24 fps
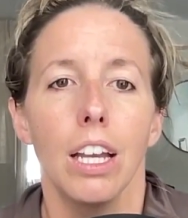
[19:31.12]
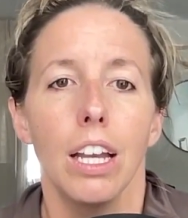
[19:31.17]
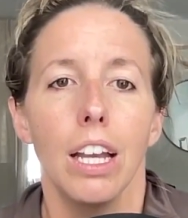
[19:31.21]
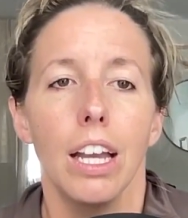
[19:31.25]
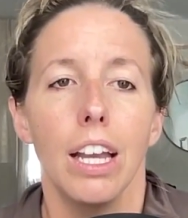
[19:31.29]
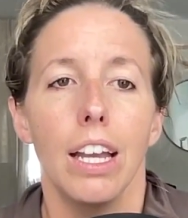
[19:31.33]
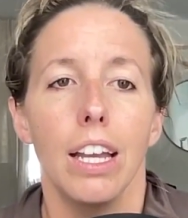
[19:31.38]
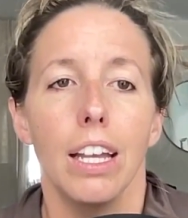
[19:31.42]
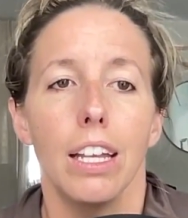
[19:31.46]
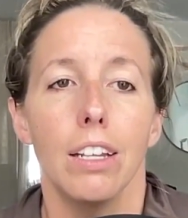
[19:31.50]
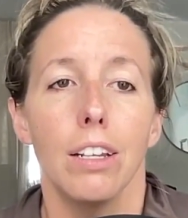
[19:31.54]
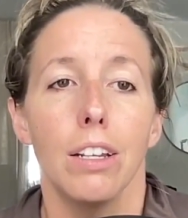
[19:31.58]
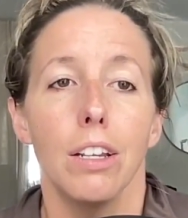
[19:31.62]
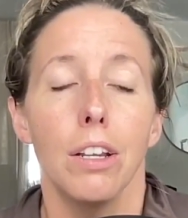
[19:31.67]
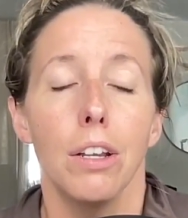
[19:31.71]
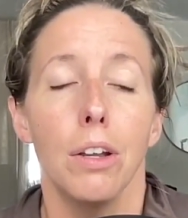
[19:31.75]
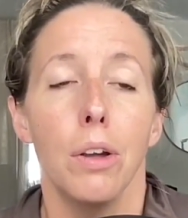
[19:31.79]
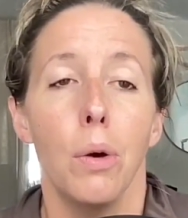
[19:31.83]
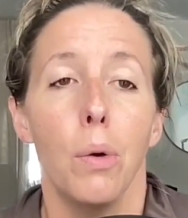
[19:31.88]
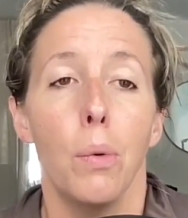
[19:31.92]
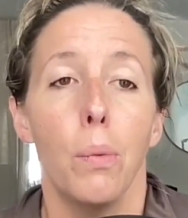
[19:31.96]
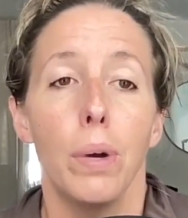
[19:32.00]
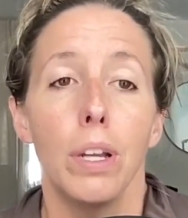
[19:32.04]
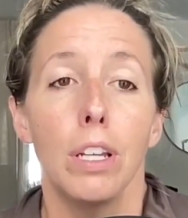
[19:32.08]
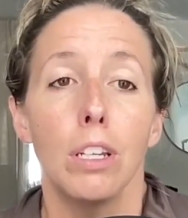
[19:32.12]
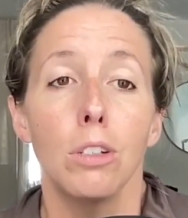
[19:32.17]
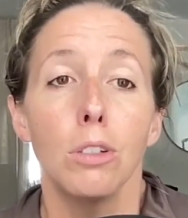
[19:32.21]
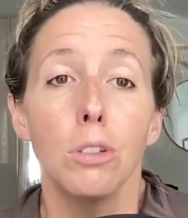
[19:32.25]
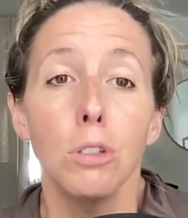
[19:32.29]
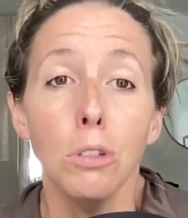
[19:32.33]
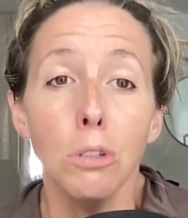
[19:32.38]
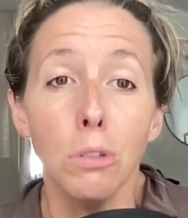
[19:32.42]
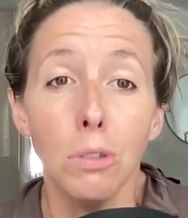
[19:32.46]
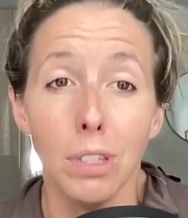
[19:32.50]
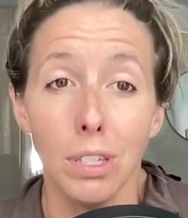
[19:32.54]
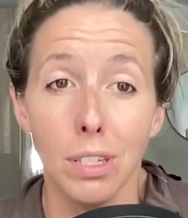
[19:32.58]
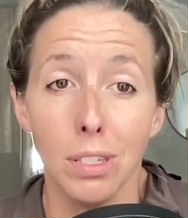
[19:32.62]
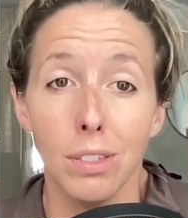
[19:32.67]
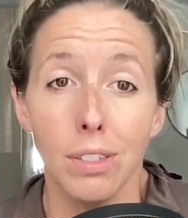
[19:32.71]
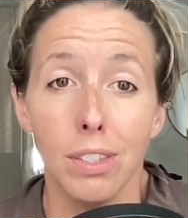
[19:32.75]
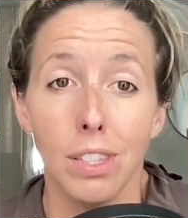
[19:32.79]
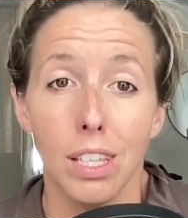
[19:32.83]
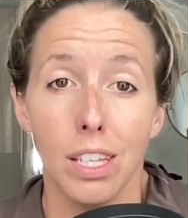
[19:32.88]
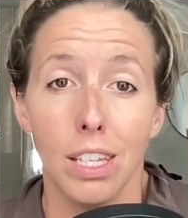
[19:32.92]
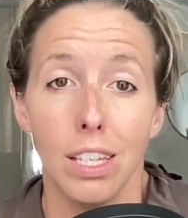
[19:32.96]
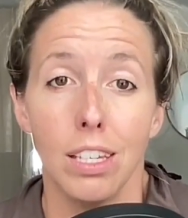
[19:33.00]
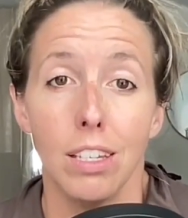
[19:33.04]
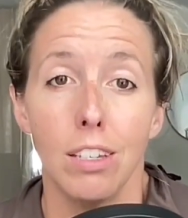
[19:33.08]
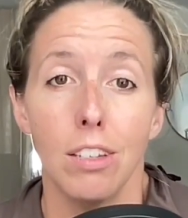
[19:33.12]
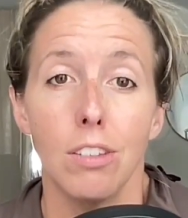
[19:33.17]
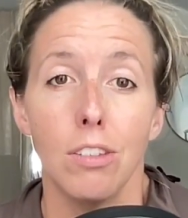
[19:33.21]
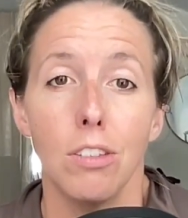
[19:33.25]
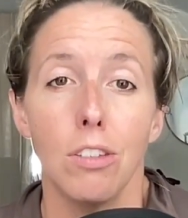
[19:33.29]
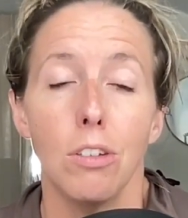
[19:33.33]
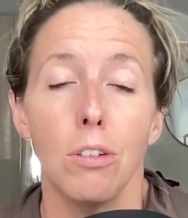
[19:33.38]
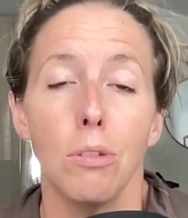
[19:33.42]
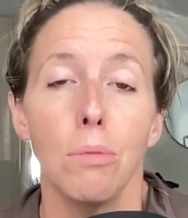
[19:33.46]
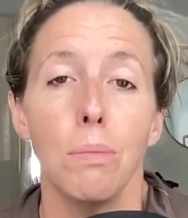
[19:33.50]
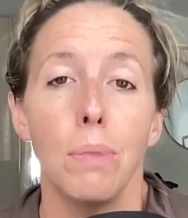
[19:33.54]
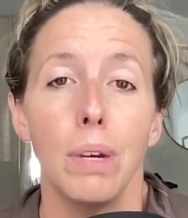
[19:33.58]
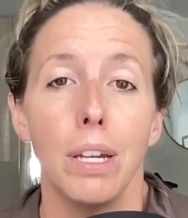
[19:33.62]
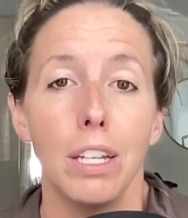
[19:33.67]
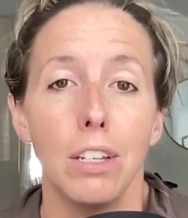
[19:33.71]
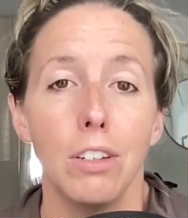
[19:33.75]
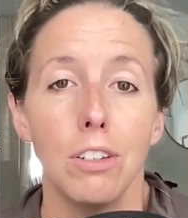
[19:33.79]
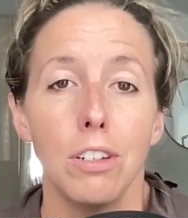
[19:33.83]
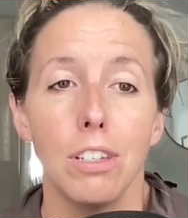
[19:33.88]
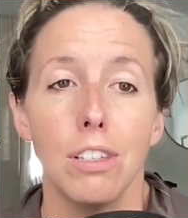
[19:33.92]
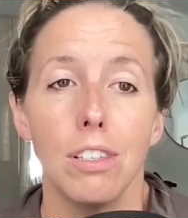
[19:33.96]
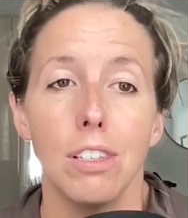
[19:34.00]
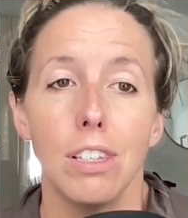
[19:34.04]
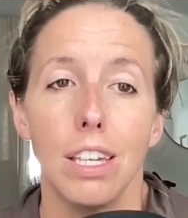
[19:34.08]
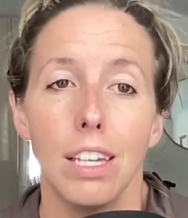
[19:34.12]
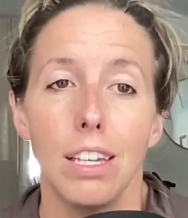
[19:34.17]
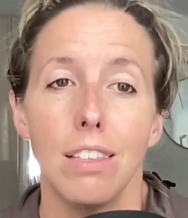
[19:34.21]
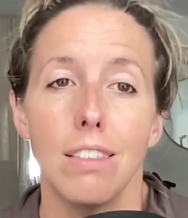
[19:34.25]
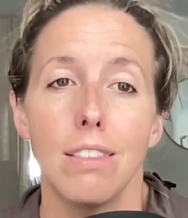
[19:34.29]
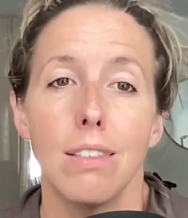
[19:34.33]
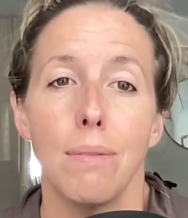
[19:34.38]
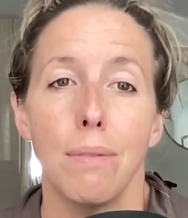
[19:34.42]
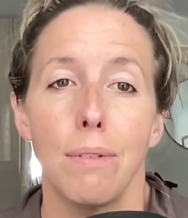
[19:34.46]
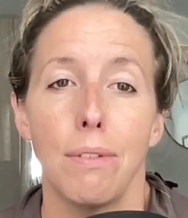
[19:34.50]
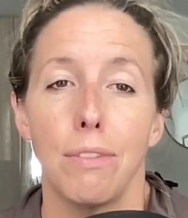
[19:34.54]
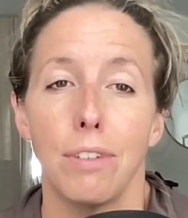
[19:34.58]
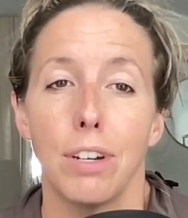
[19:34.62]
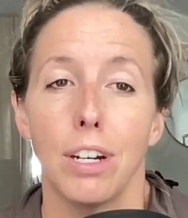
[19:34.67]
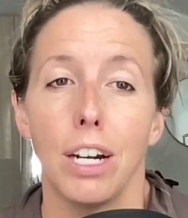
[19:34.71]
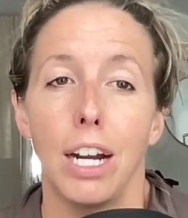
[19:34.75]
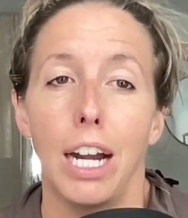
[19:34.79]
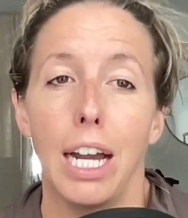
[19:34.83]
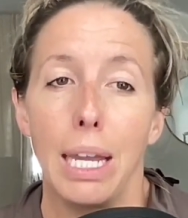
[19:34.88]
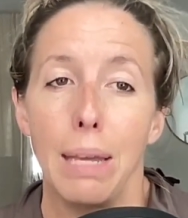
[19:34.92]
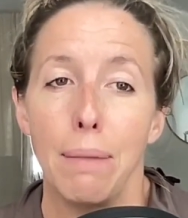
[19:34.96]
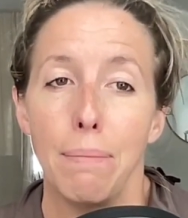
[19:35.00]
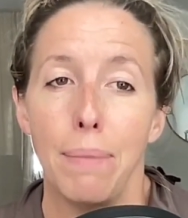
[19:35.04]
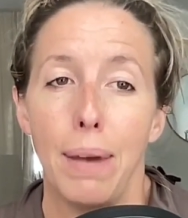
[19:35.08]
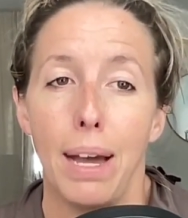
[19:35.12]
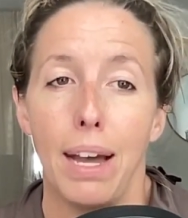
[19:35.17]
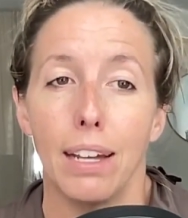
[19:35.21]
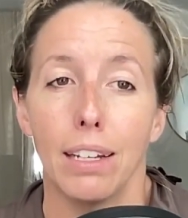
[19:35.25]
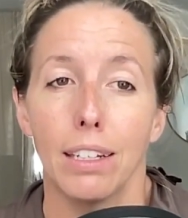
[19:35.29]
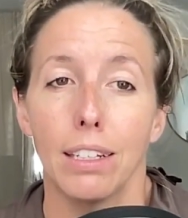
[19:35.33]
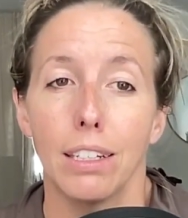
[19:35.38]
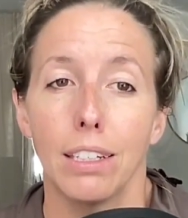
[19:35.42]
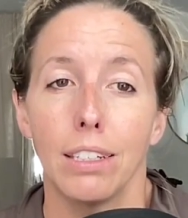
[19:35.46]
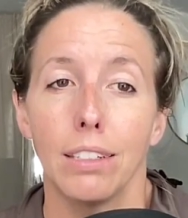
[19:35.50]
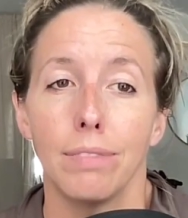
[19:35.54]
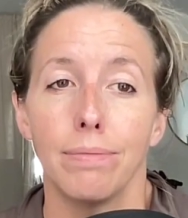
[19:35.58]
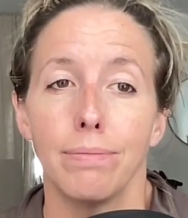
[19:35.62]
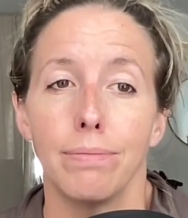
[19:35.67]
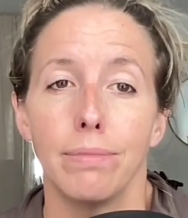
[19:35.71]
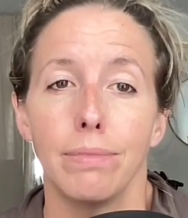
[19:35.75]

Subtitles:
And when you do these things, you might just get some of your height back.